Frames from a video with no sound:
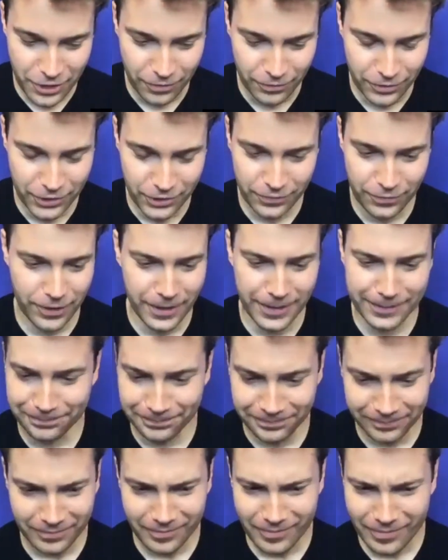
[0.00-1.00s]
just for a
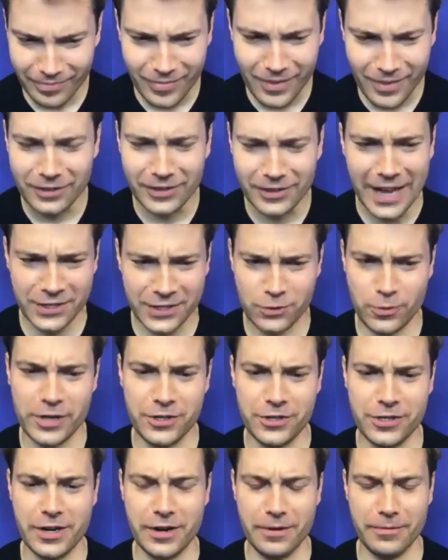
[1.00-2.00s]
last
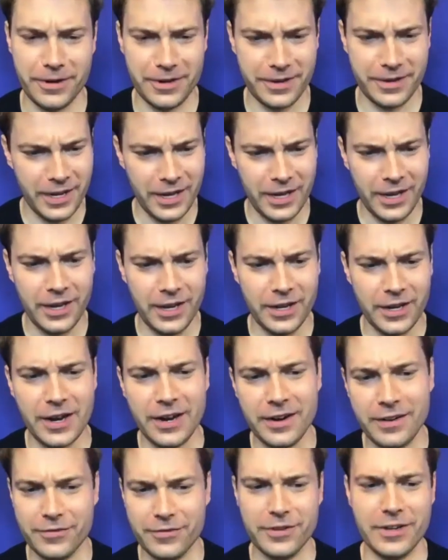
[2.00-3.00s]
question i want to
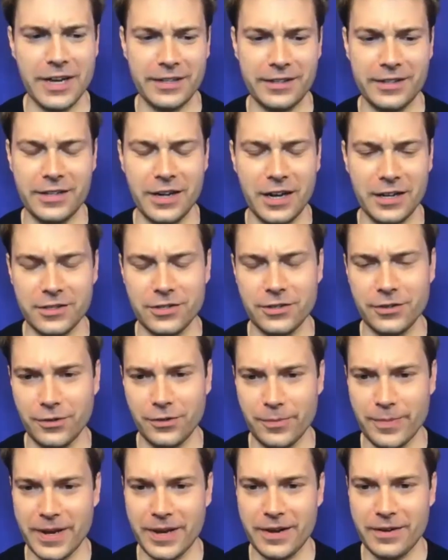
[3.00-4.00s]
kind of connect the dots a little
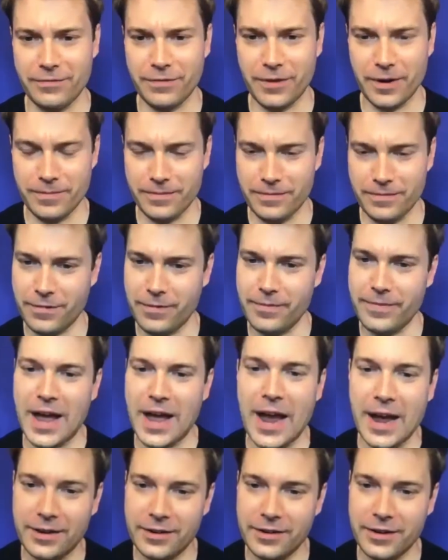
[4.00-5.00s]
bit from from
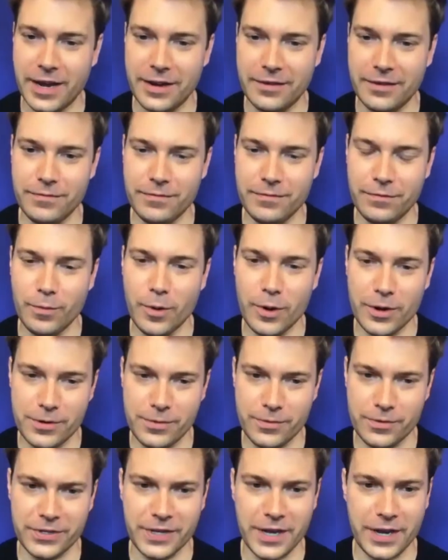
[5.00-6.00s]
that and from what you
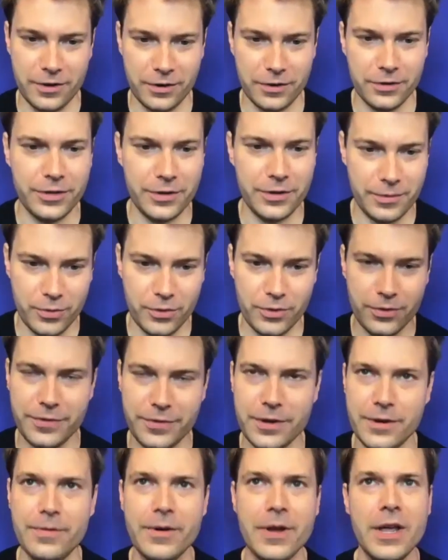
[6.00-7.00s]
were saying earlier, both of
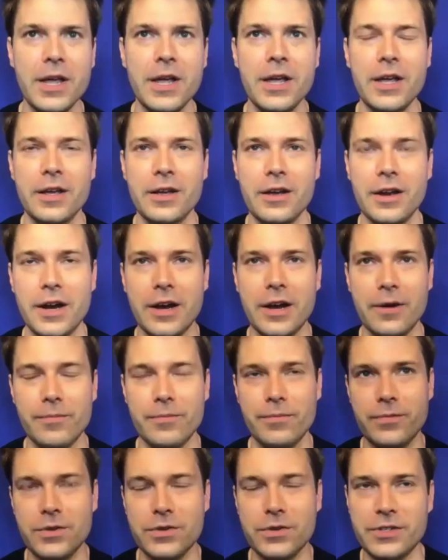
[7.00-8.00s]
you. Um,
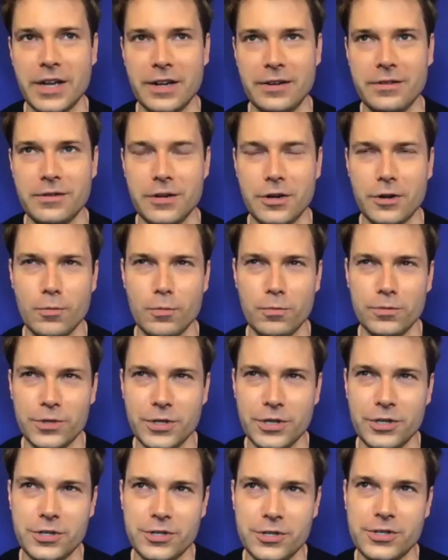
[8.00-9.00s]
you said, you know,
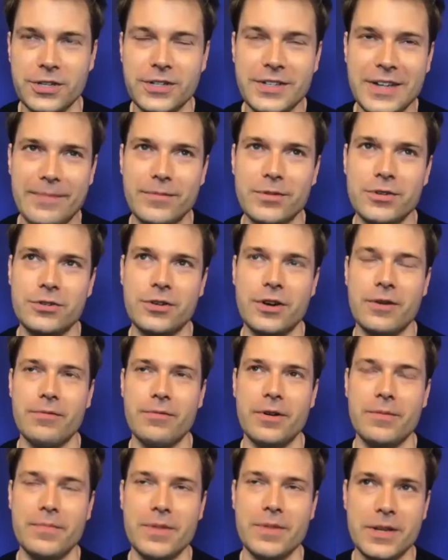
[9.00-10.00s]
to, to demonstrate
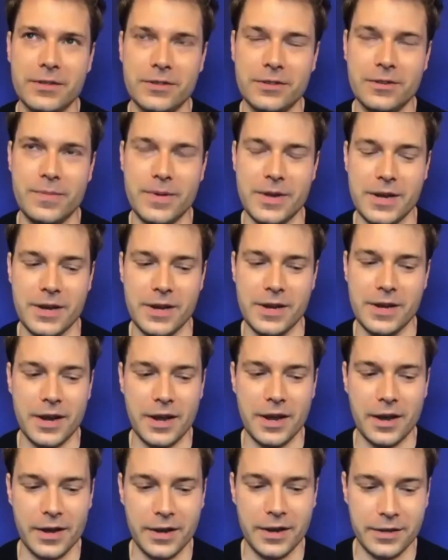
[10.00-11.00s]
what it means to be
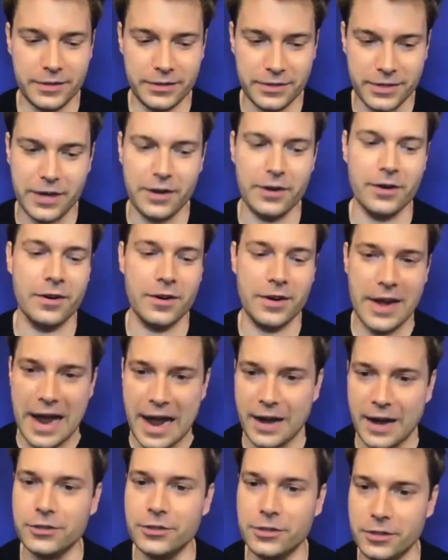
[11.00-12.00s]
a singer, an
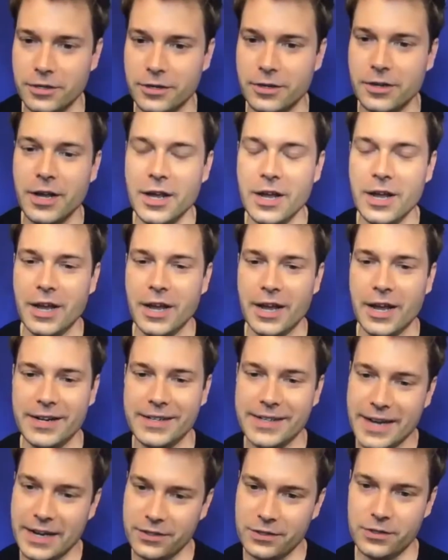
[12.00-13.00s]
actor, and a
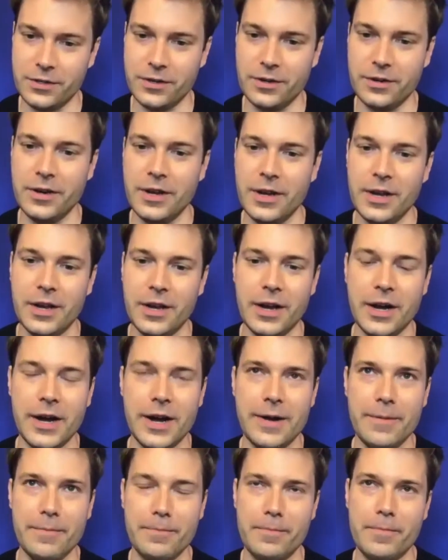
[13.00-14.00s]
dancer.
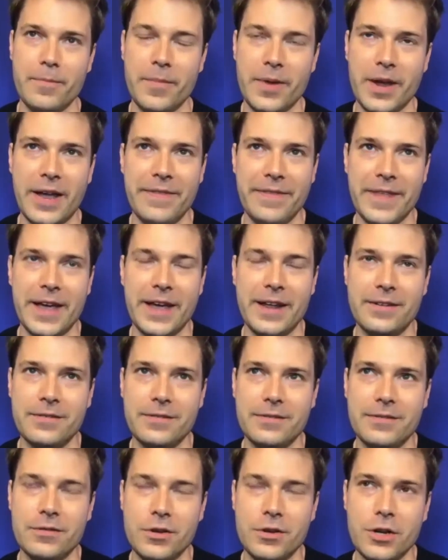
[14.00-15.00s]
Um, and
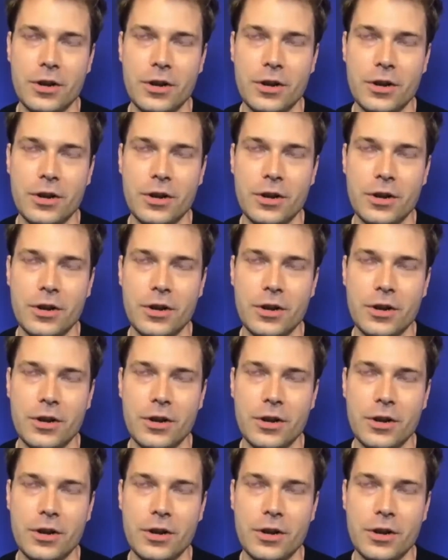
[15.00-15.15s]
then, you know,